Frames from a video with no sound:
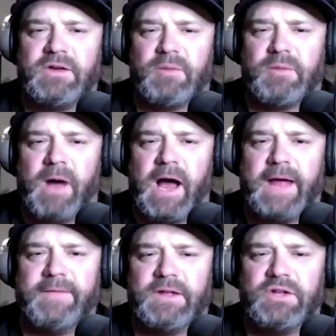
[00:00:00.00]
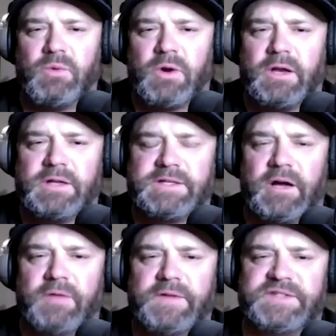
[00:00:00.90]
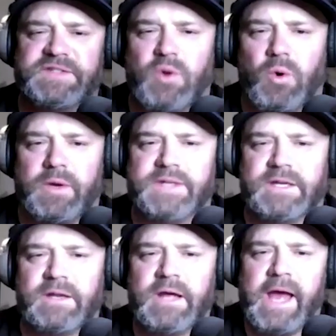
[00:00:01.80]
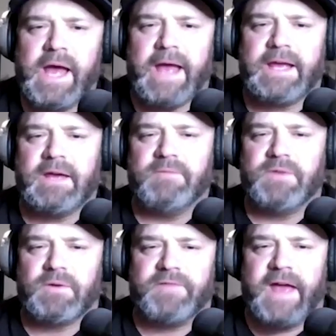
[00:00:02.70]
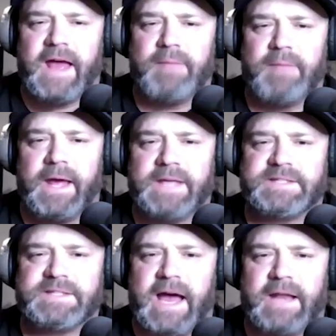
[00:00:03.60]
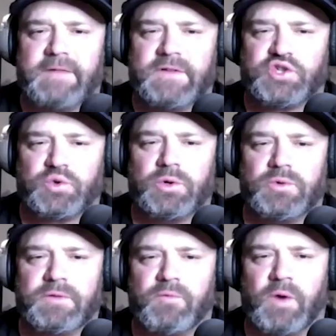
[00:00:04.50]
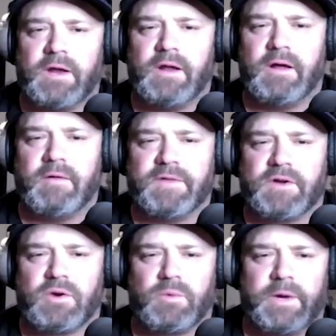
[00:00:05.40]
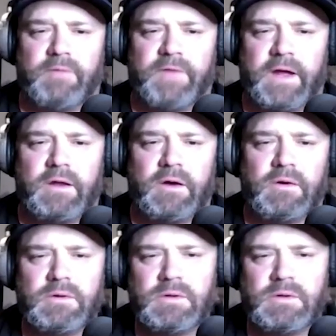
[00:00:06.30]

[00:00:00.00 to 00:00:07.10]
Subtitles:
of your mind that you were going to tell these stories and give your fan base kind of the truth of the career of Hendo?